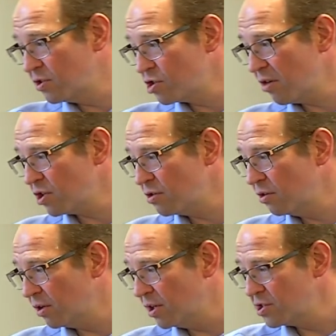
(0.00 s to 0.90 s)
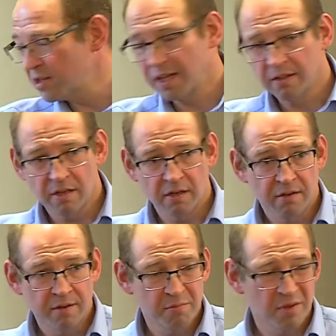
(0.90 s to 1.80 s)
construction lawyers think
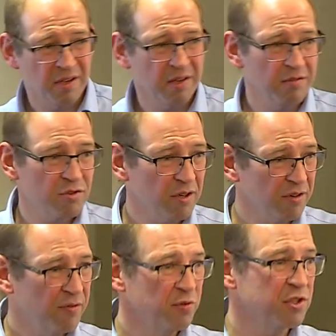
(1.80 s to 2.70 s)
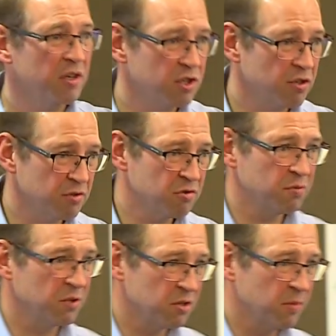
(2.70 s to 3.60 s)
that by trying to force the insurance
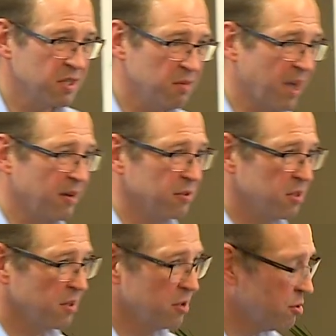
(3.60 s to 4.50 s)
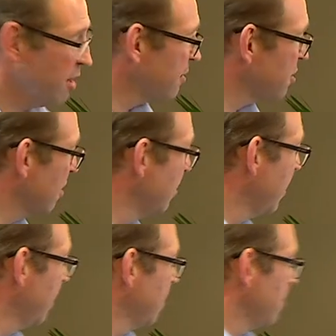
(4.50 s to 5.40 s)
responsibility back onto the contractor,
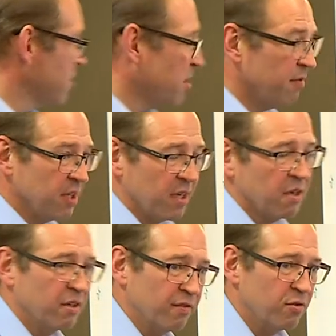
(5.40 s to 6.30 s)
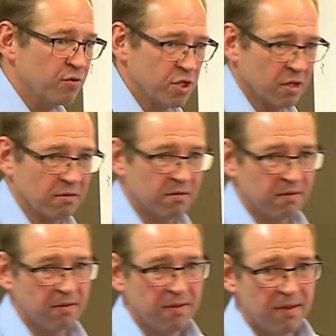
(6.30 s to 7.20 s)
they're saving their client a fortune.
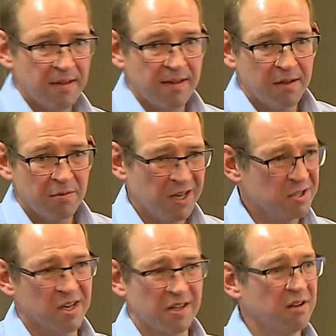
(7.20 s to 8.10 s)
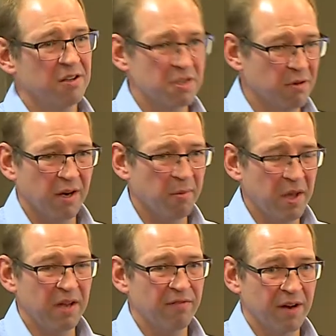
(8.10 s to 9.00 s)
Well, actually, the client's going to end up
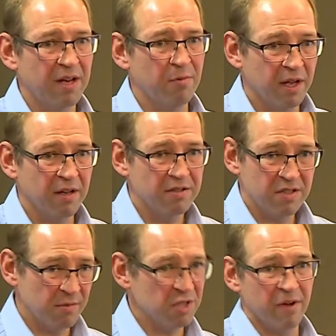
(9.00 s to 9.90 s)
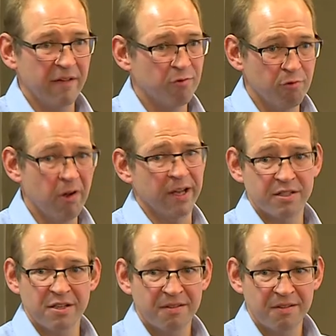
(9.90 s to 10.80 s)
paying for it anyway, so they may as well have it
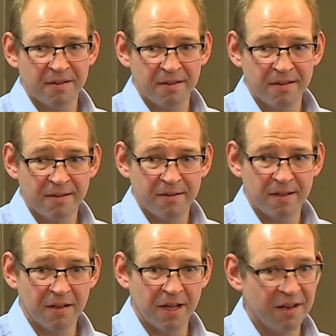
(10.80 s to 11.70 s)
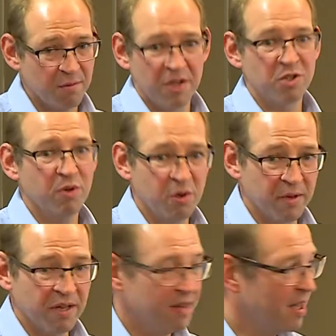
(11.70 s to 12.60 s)
right. Okay, and it may as well
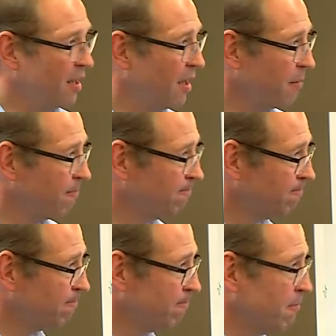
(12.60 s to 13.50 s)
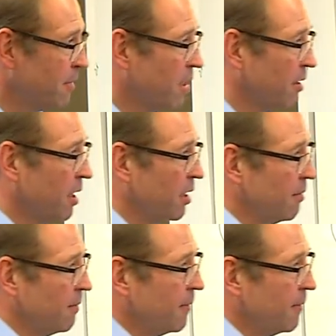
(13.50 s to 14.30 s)
be in their name. Okay?